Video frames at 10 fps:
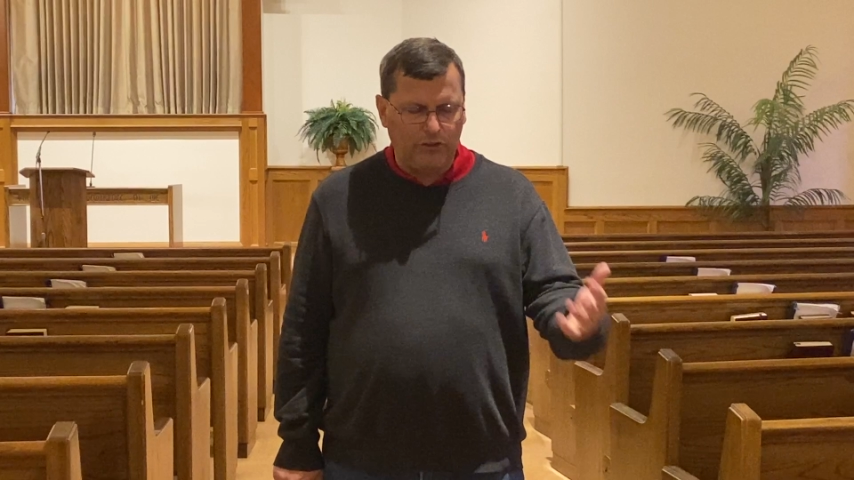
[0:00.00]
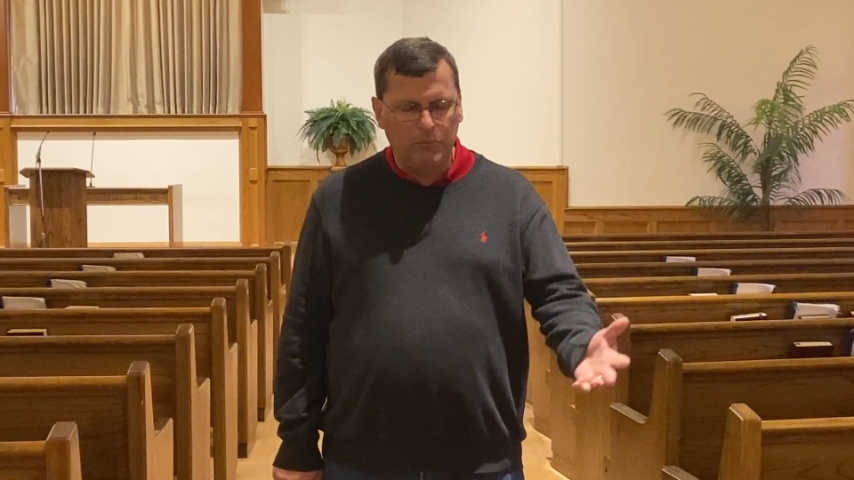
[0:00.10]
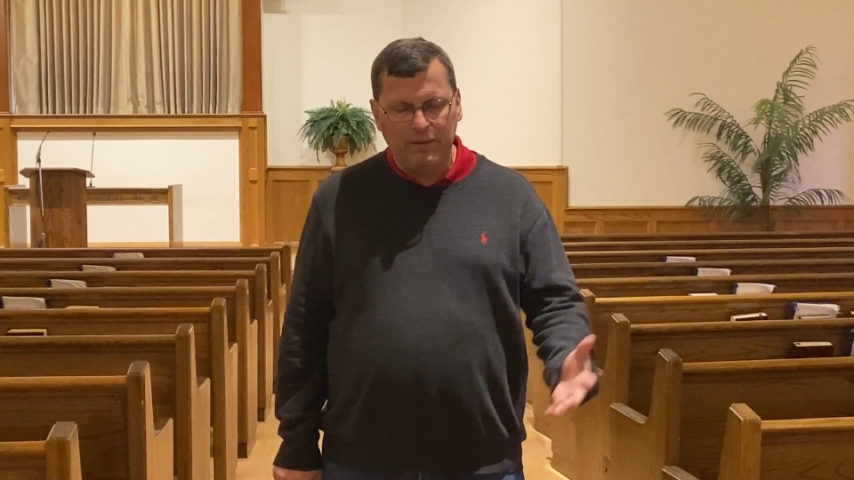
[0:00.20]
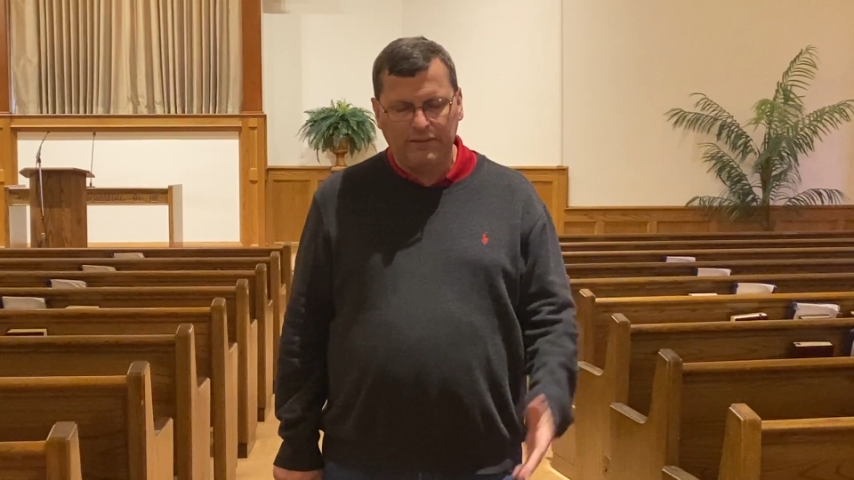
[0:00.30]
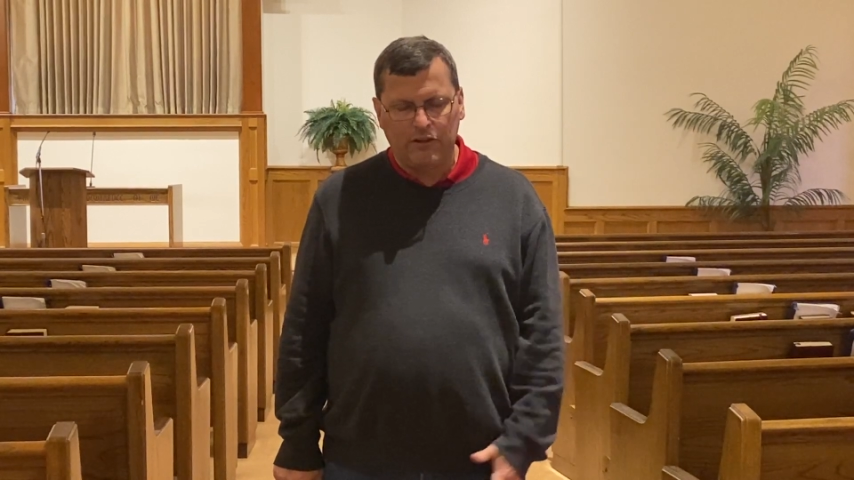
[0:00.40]
you
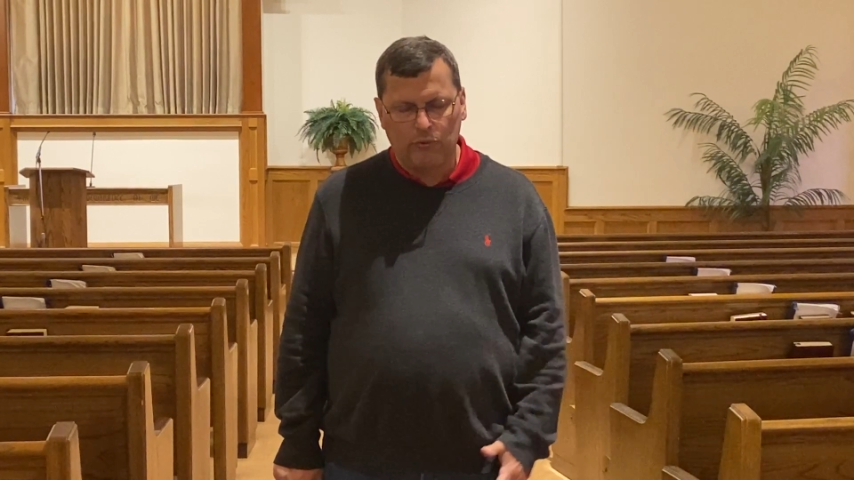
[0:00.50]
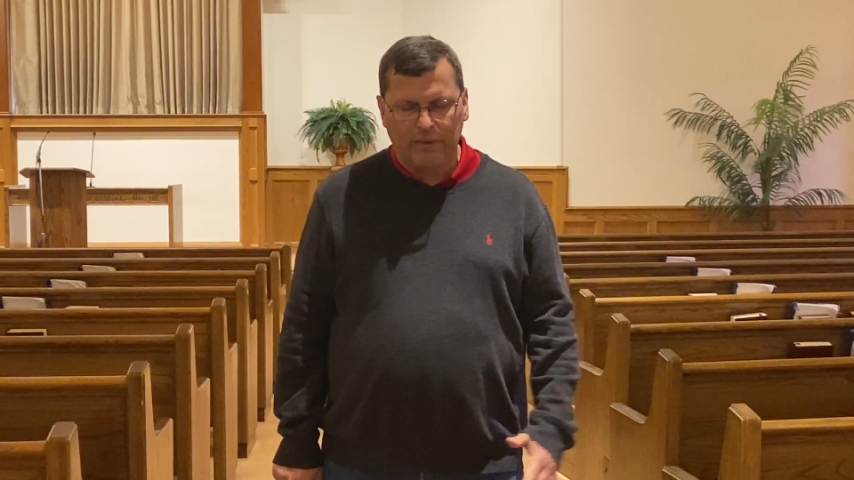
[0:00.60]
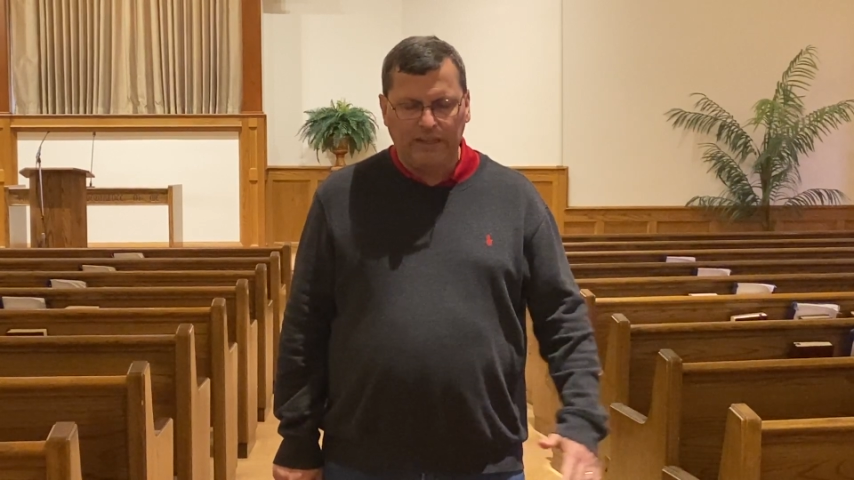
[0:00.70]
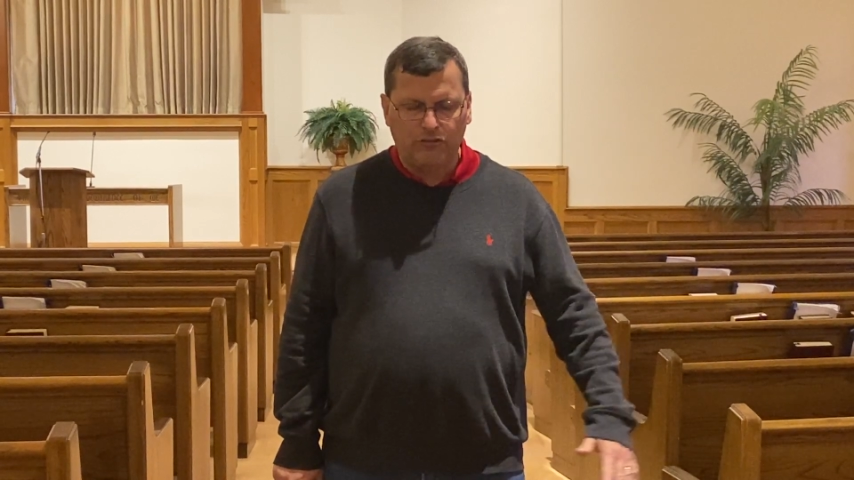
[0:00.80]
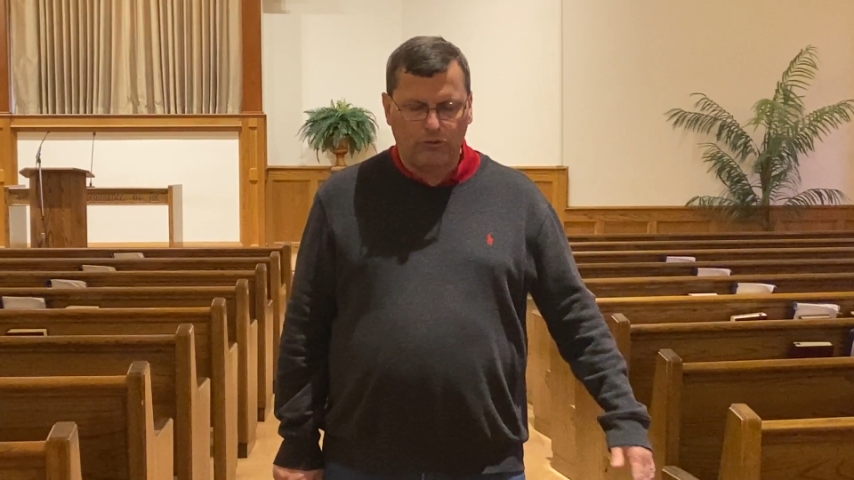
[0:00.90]
being the
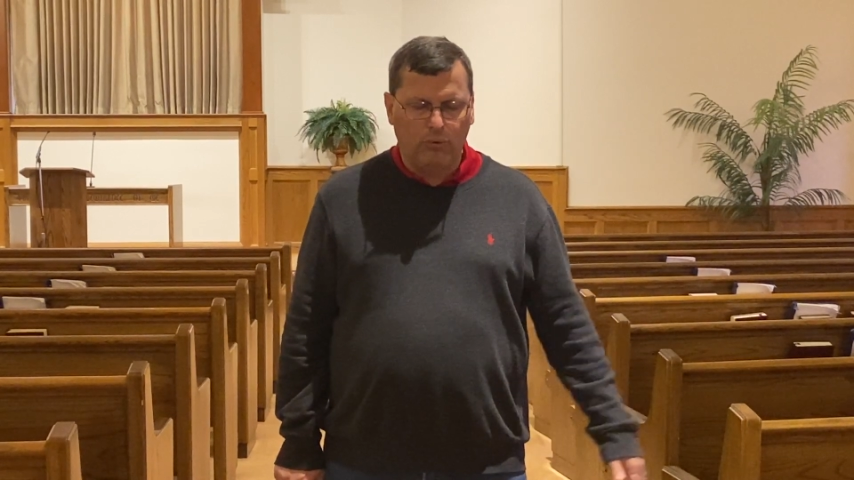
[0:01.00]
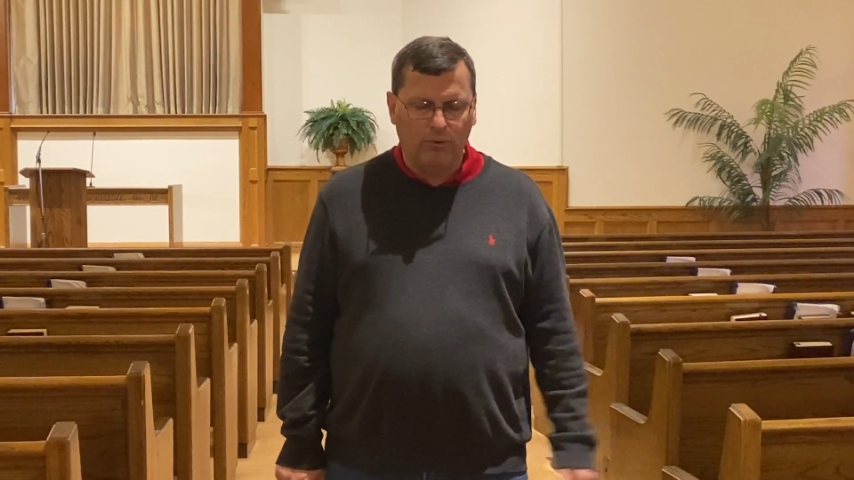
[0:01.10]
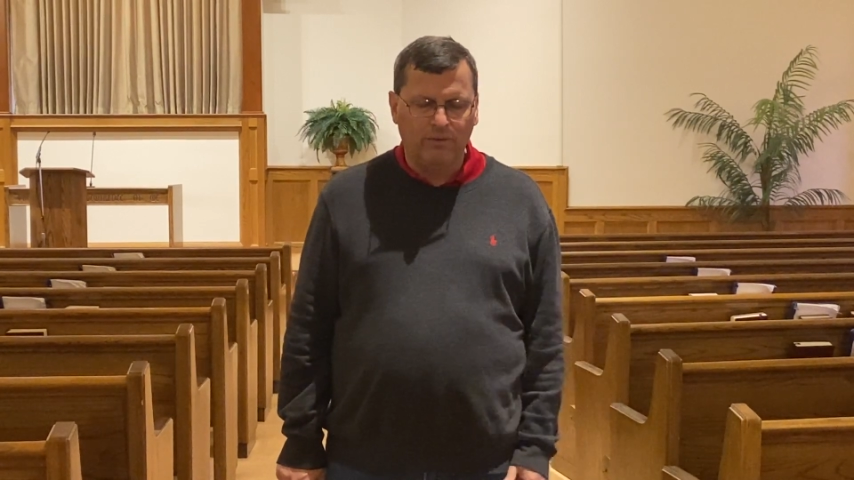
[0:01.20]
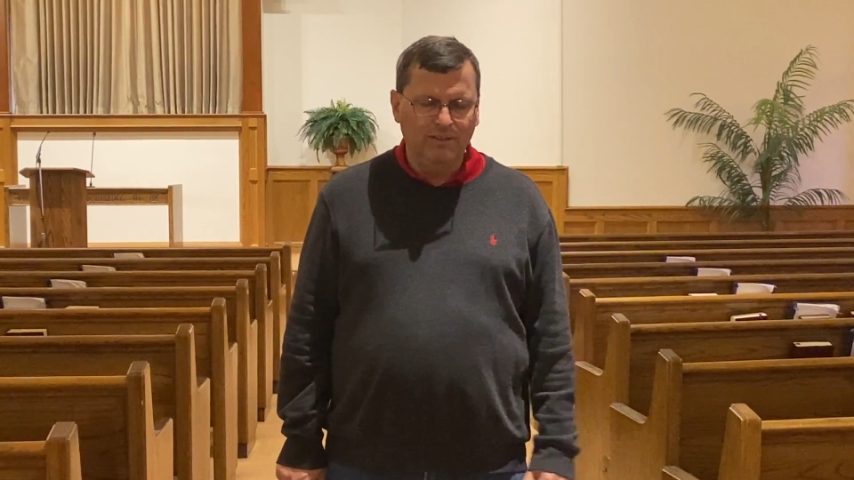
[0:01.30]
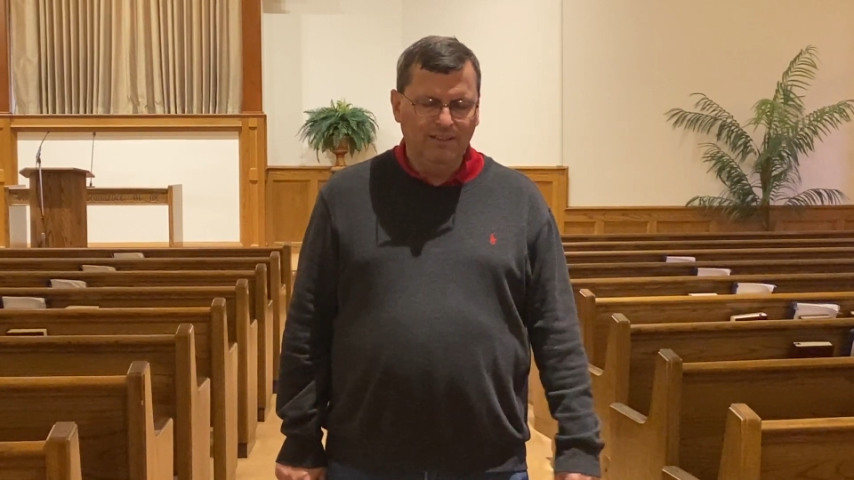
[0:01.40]
creator,